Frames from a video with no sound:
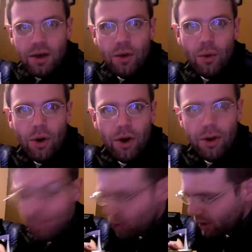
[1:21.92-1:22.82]
water
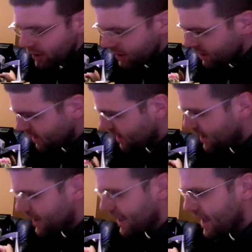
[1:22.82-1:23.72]
boiling and
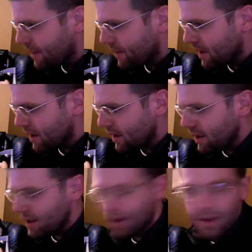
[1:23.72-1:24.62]
I got my
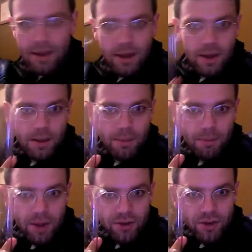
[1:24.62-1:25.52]

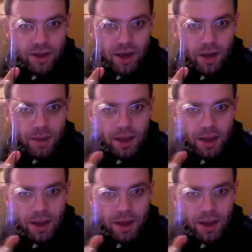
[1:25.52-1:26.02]
measuring cup